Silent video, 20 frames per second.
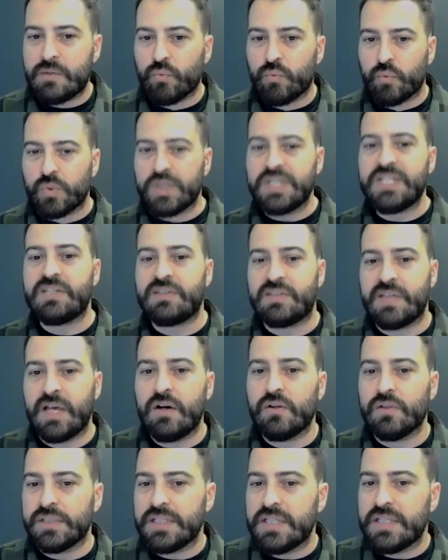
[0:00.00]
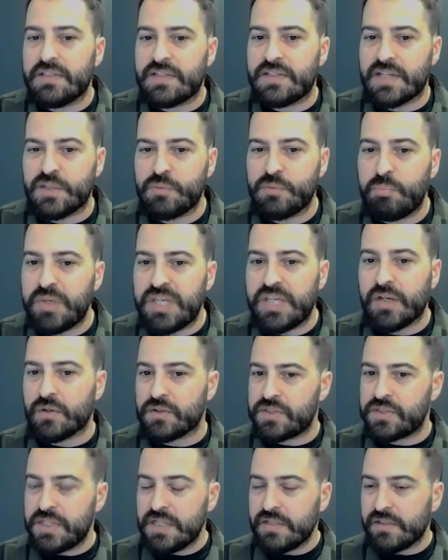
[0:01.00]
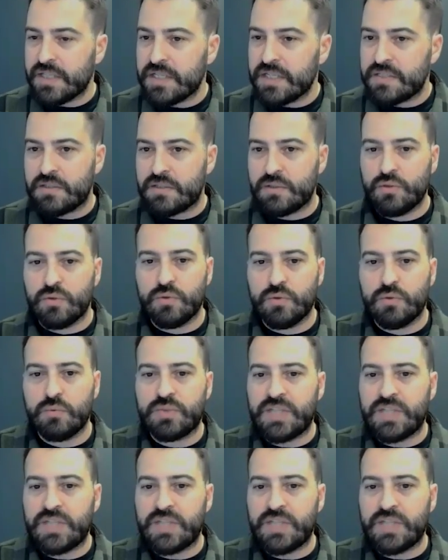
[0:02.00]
resell leads as B or C leads to